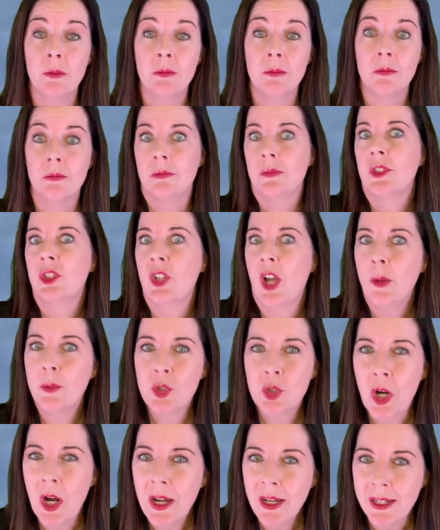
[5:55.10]
stop
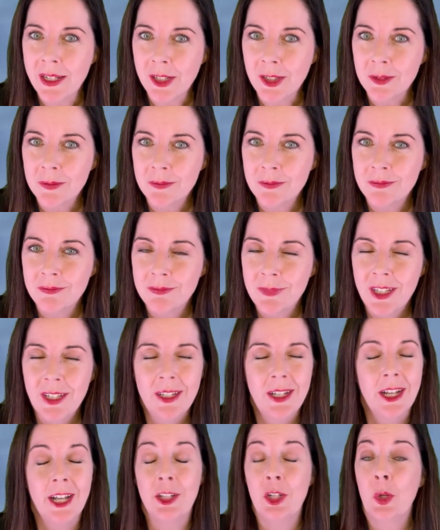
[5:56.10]
trying.
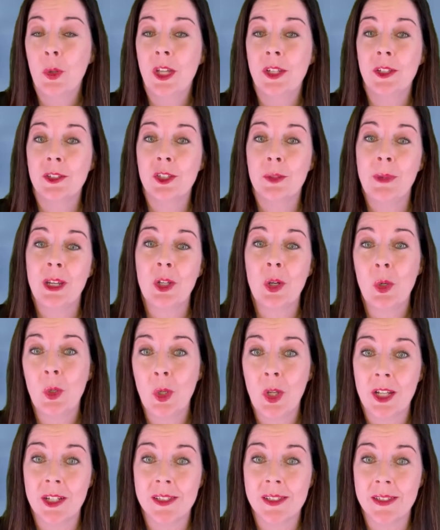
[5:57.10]
I know that doesn't make a whole
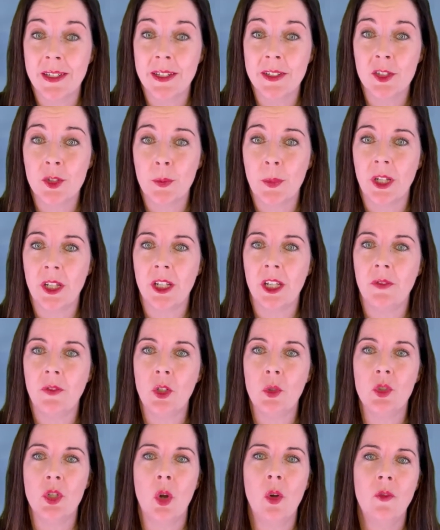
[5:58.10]
lot of sense, but if
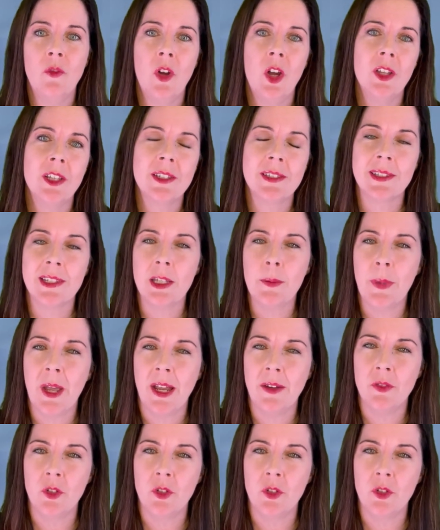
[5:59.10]
you don't fall asleep after